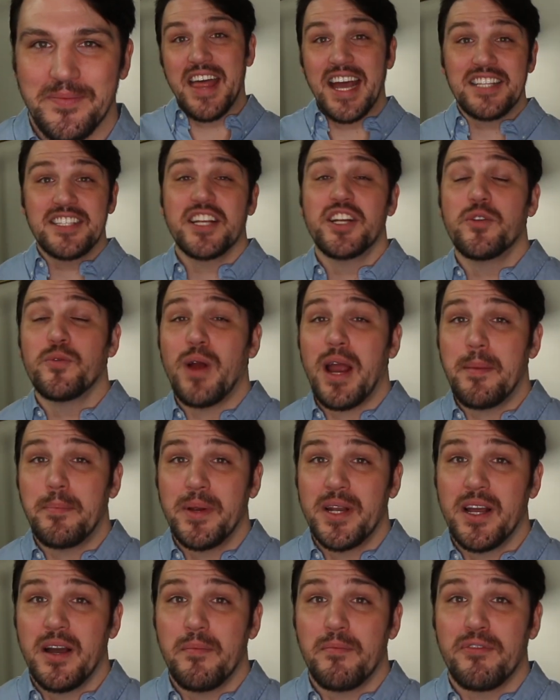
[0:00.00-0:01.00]
that's going to wrap
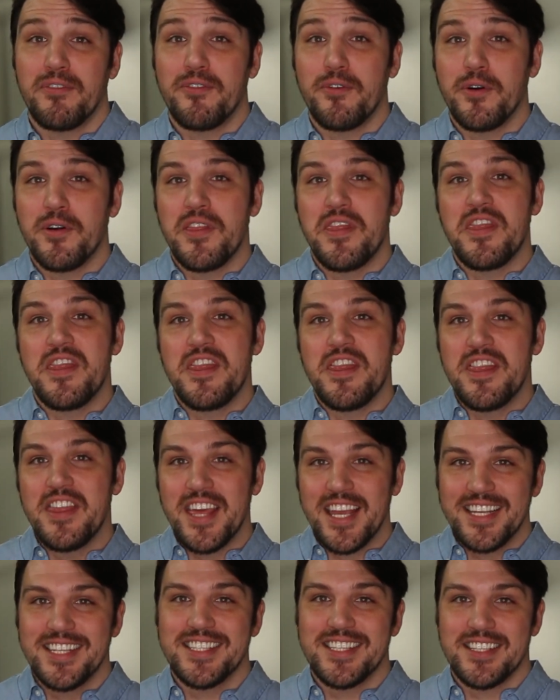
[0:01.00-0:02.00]
it up for
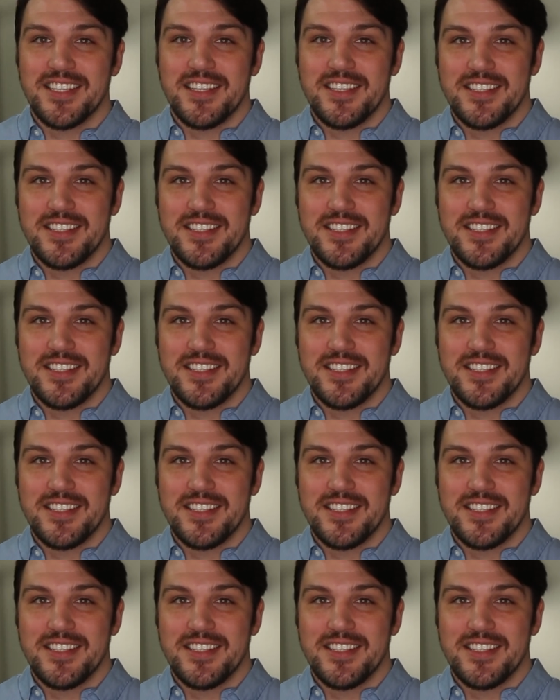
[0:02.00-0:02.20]
this